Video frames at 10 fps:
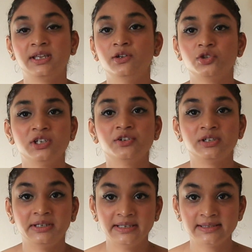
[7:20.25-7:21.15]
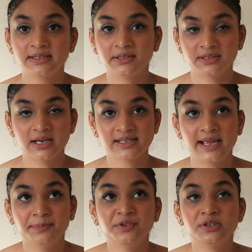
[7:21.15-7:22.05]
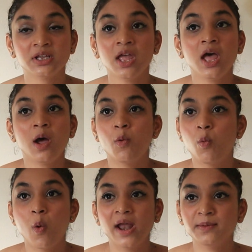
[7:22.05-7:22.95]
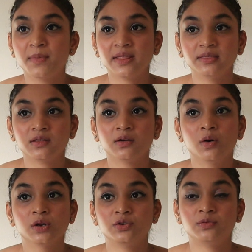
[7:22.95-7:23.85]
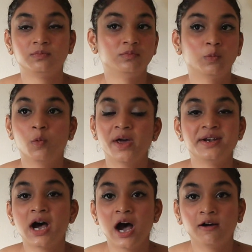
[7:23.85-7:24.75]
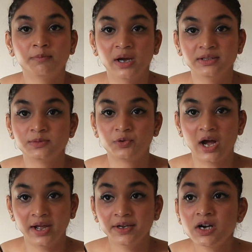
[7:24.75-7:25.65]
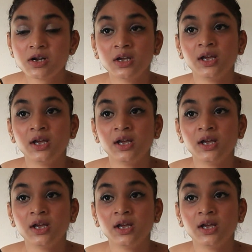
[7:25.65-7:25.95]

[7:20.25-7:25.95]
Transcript: They usually release the assignments 1 month or 1.5 months prior,